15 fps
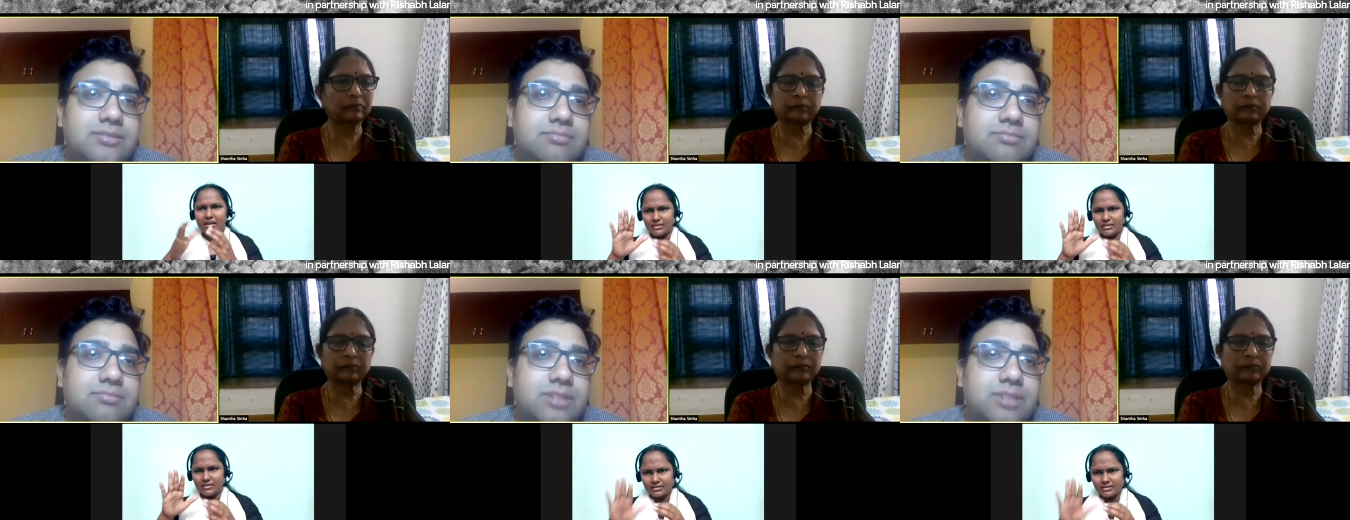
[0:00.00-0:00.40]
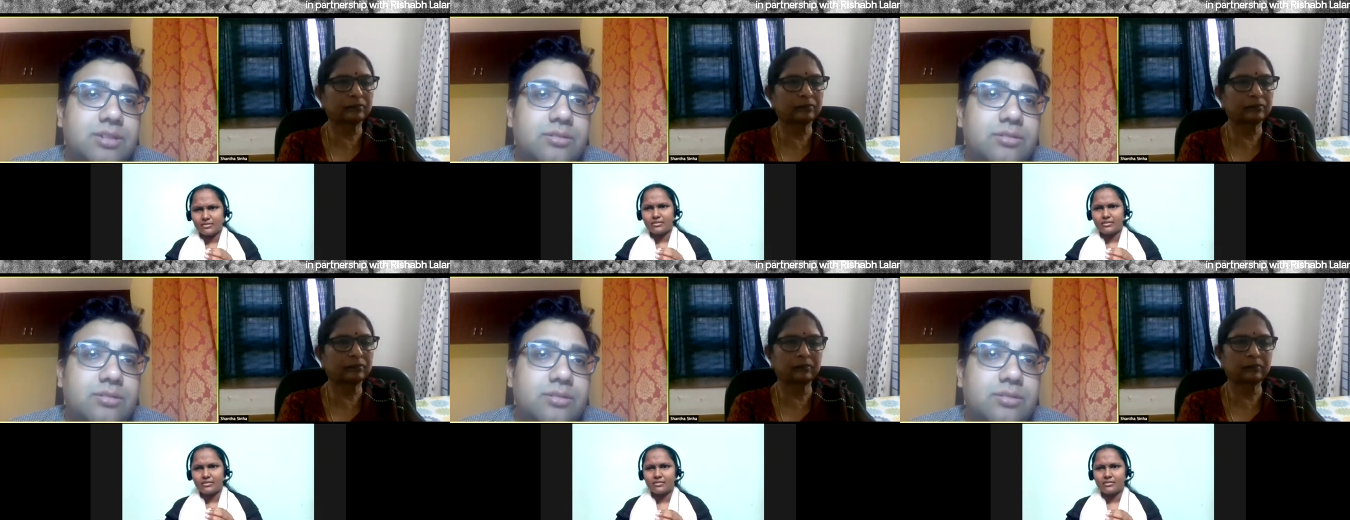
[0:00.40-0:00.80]
Speaker 1: read
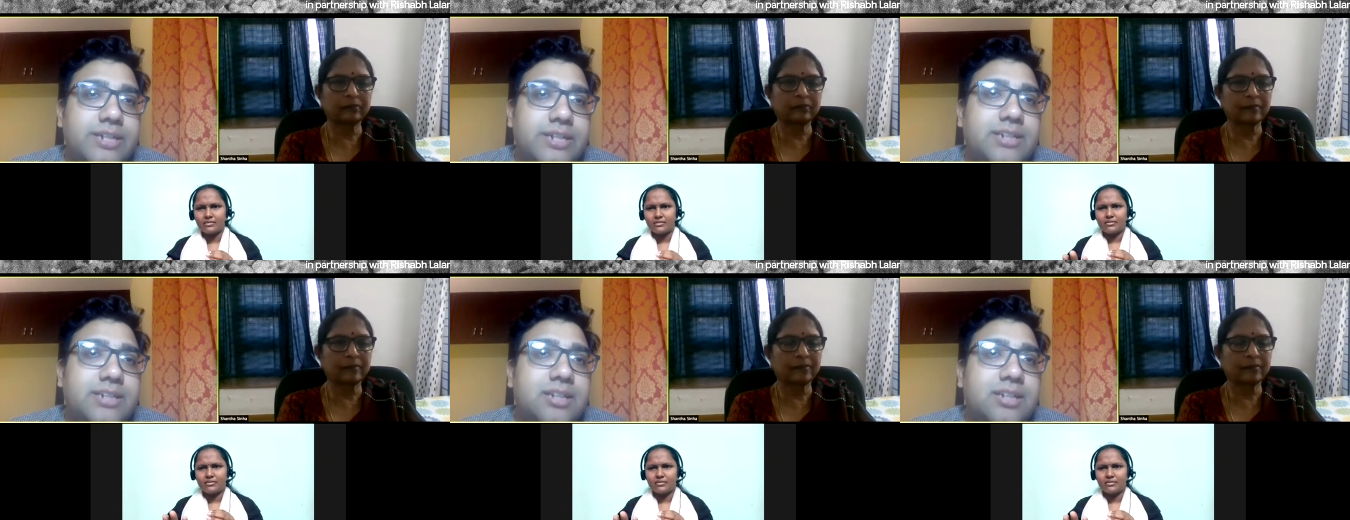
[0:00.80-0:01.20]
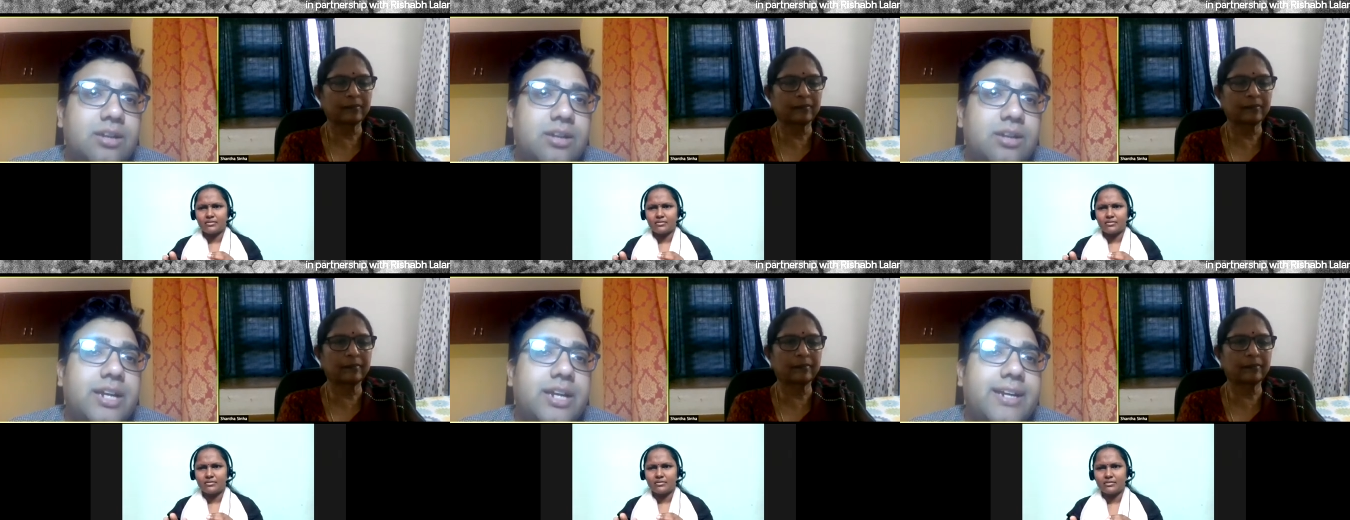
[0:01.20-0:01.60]
or write
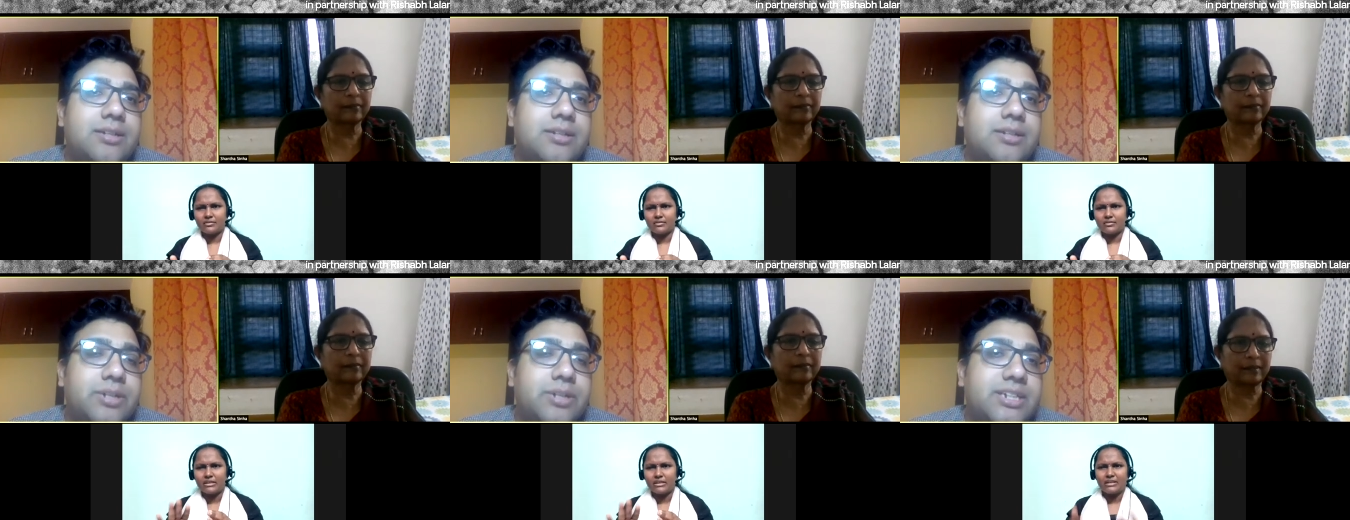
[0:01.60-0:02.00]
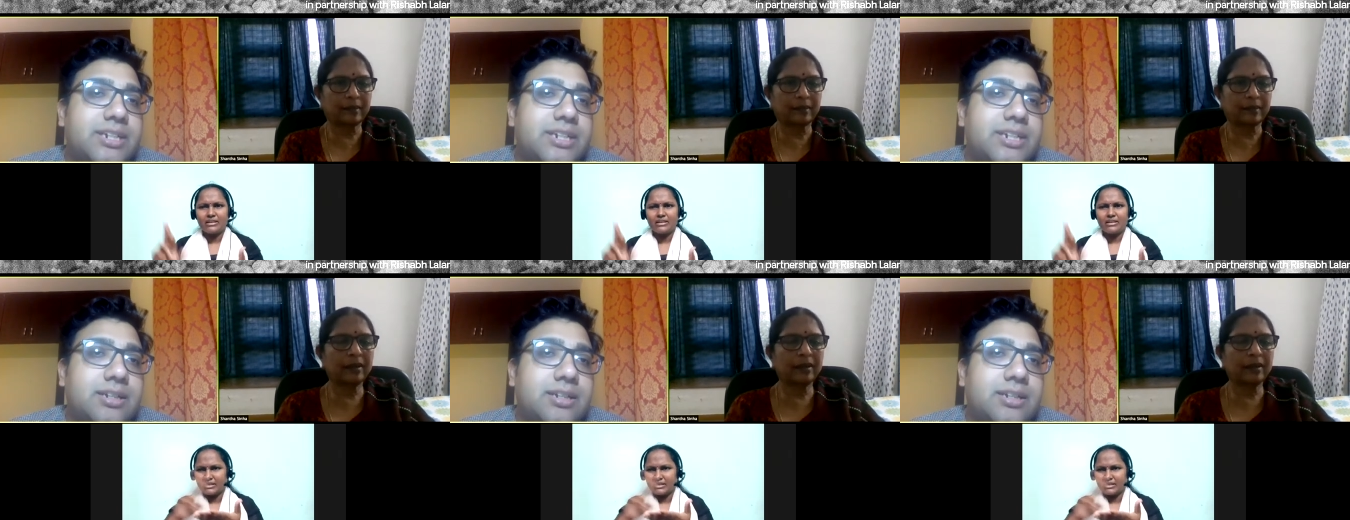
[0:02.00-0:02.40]
material in yeah.
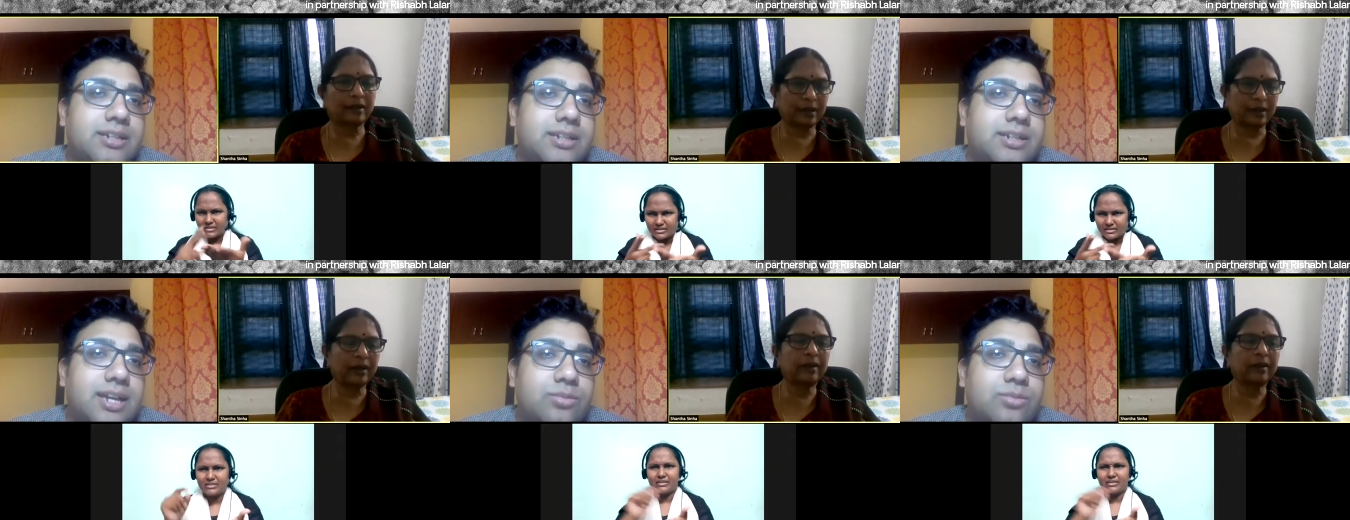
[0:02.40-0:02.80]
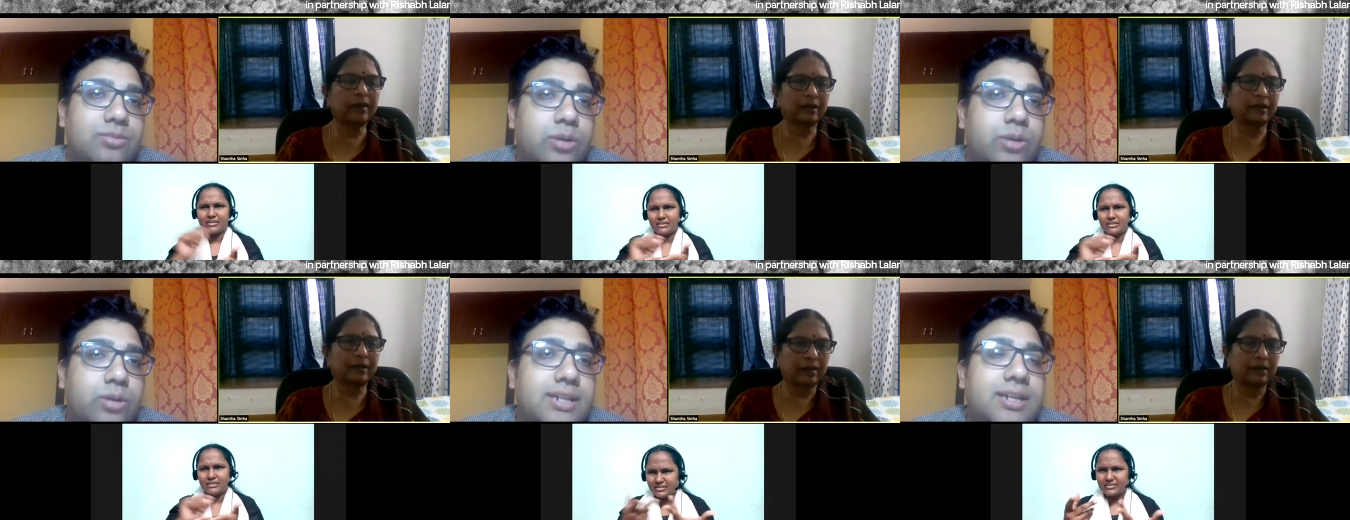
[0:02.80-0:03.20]
class,
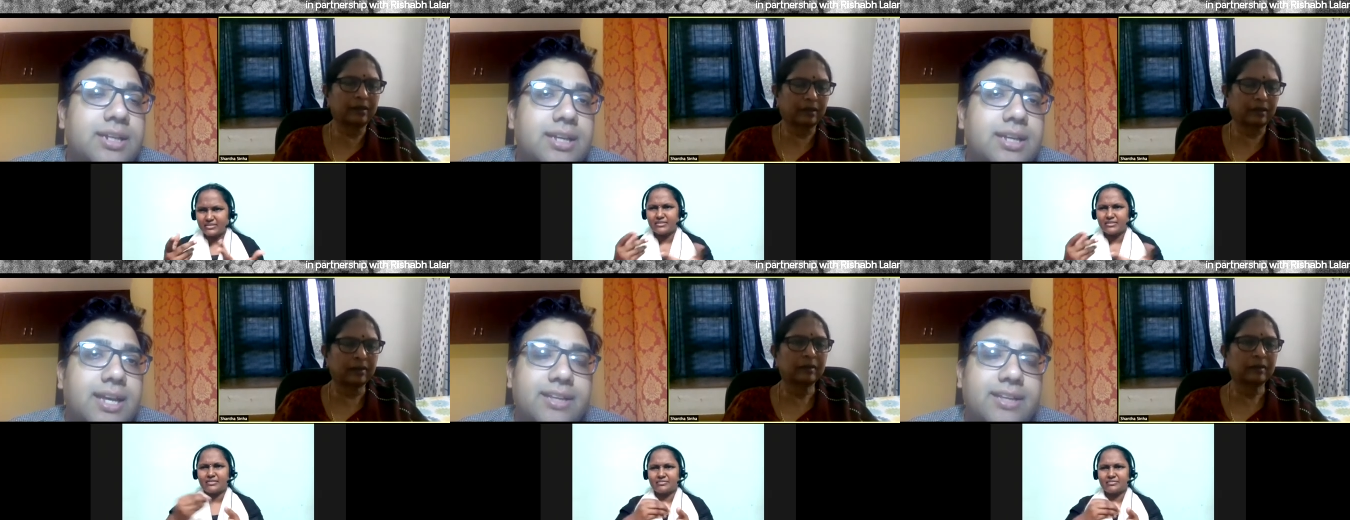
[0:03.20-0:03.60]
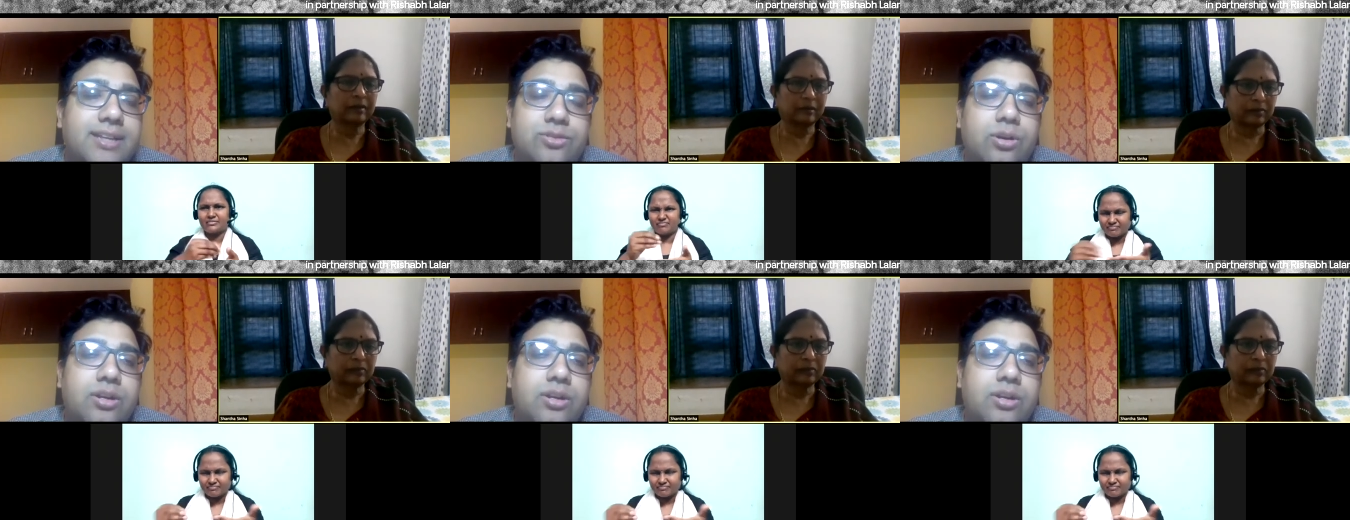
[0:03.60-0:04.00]
and so on and so
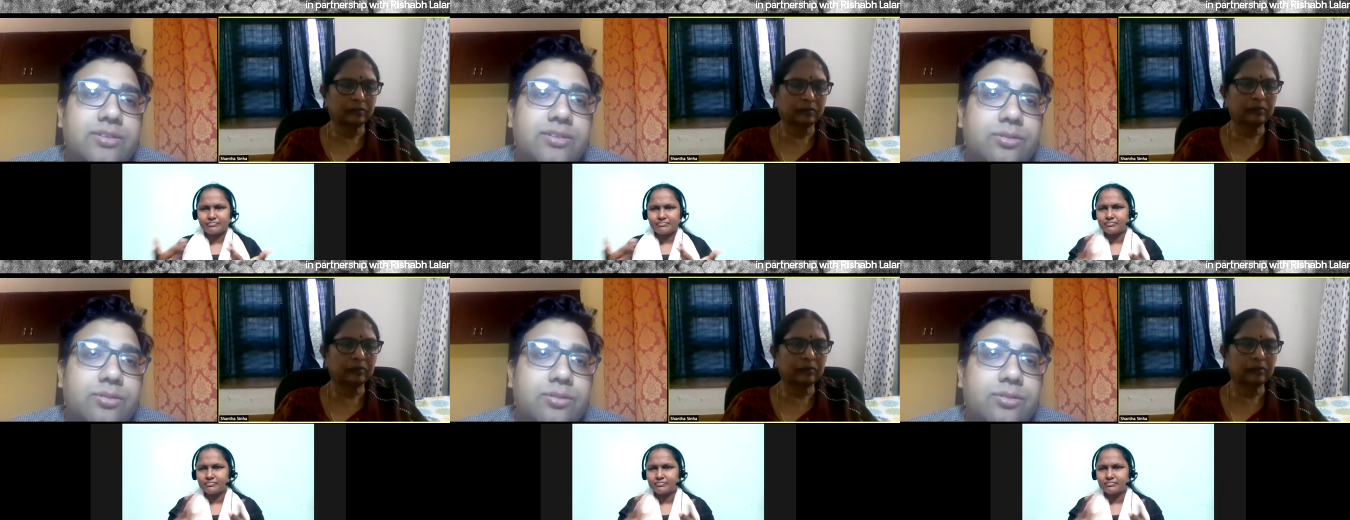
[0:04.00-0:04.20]
forth.